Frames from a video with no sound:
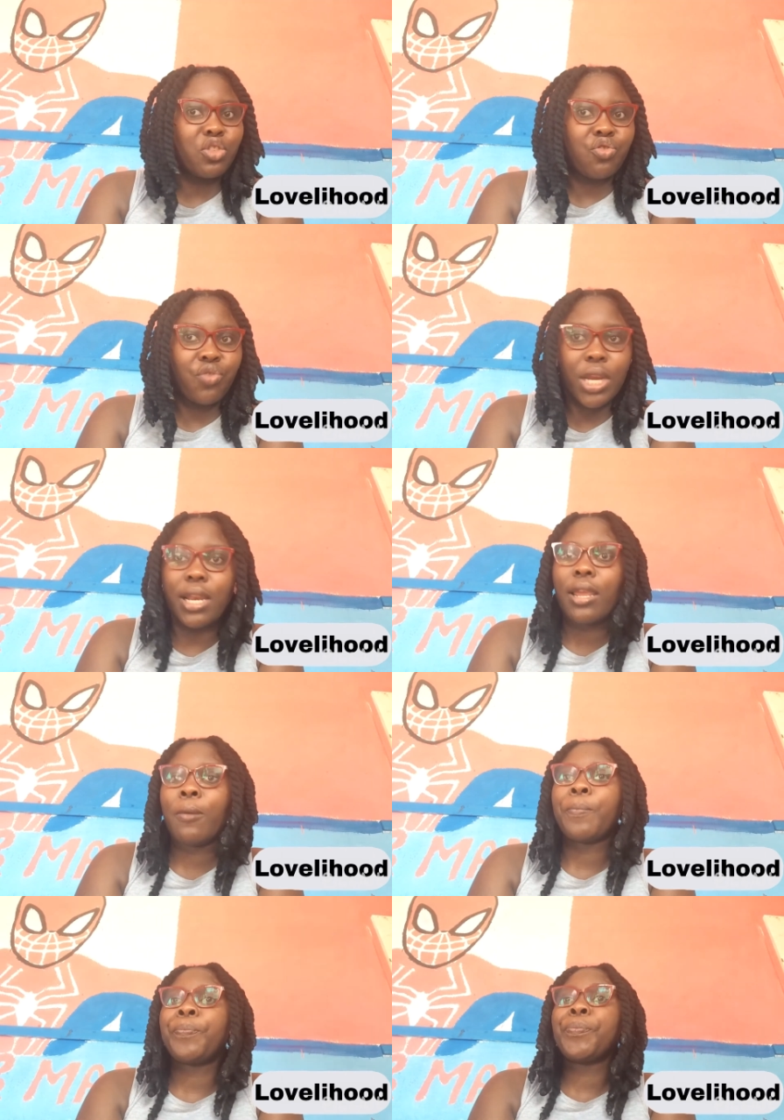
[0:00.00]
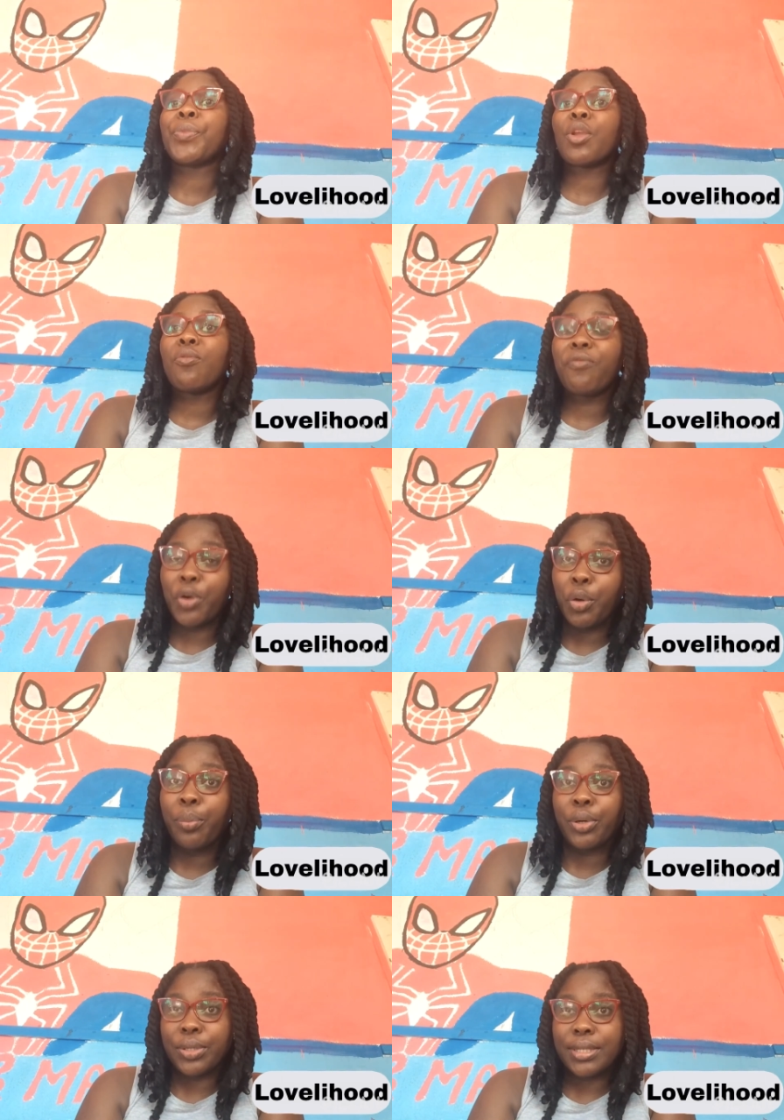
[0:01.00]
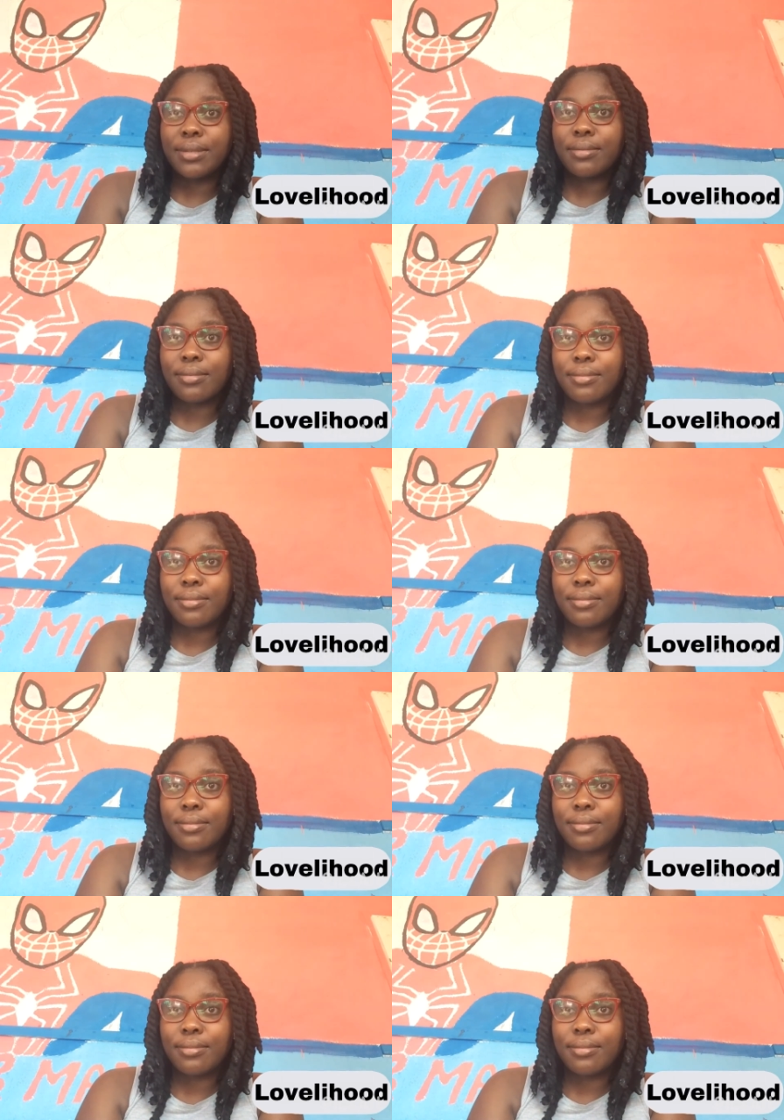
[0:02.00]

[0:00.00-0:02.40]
strictly for your books.